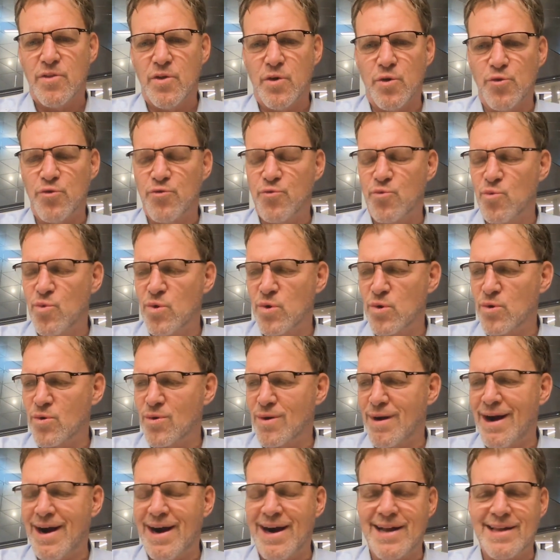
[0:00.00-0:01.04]
those were
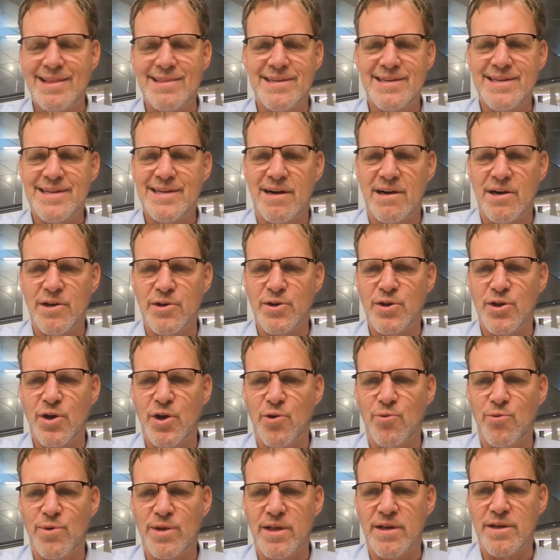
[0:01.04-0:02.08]
highly
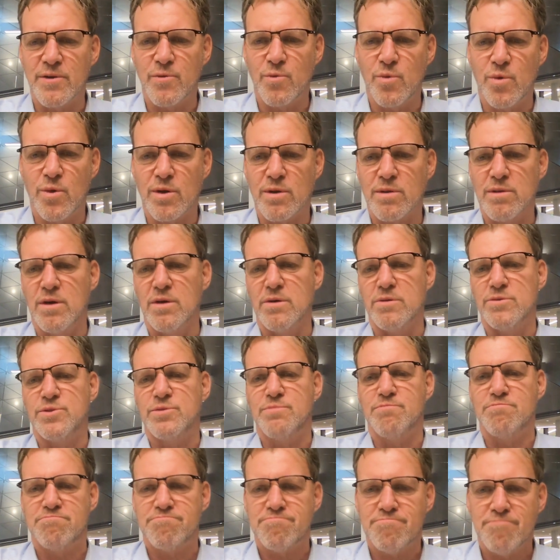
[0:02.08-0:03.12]
uncorrelated workloads,
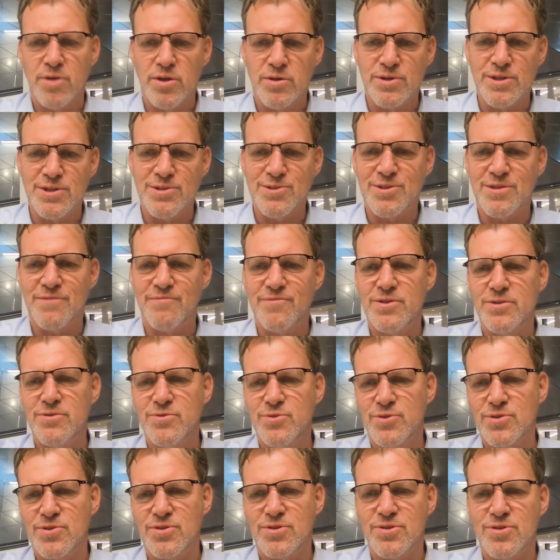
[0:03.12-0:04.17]
millions of
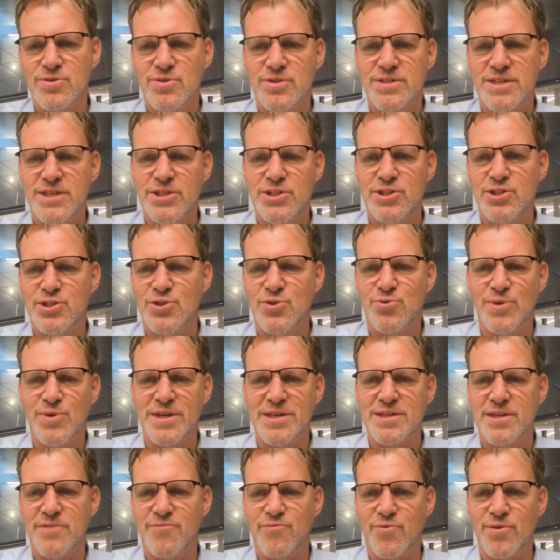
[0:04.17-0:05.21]
users, each
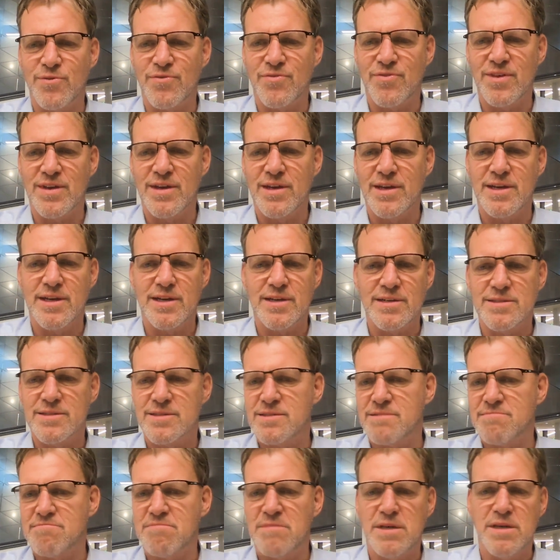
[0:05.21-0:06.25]
doing different
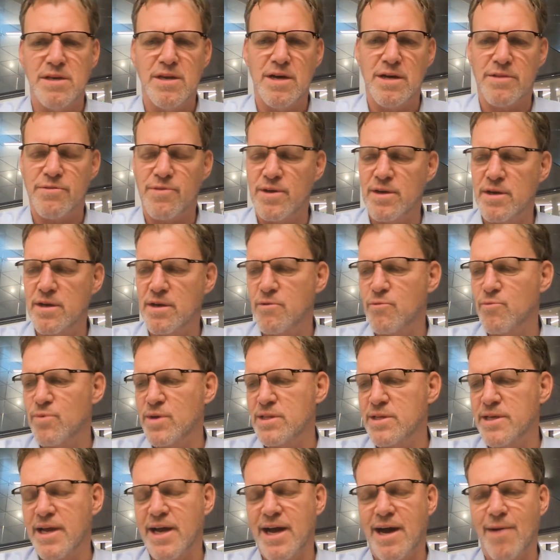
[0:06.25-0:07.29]
things, nothing
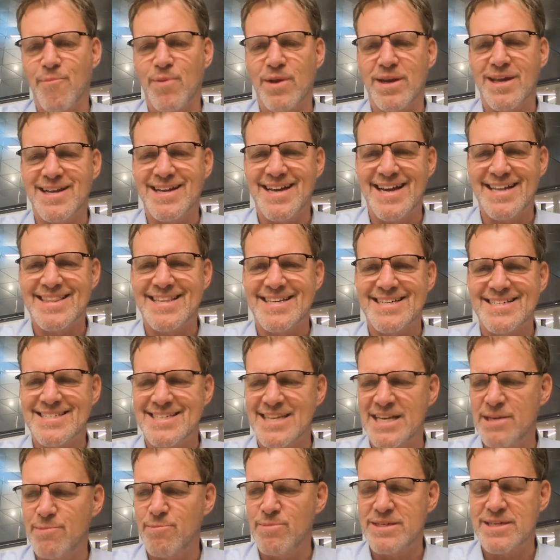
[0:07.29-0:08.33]
really happening at the
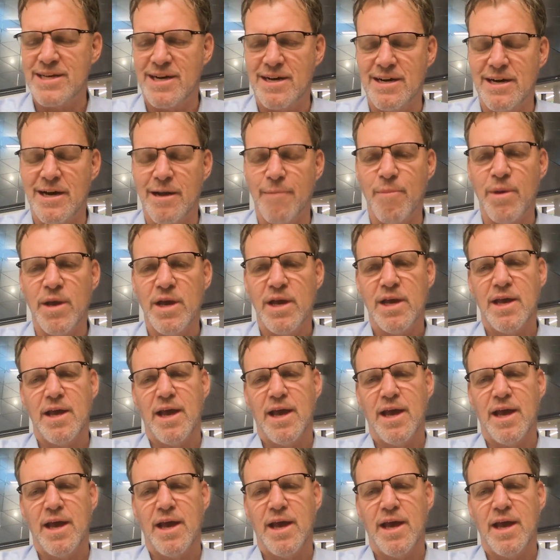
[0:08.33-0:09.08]
same time.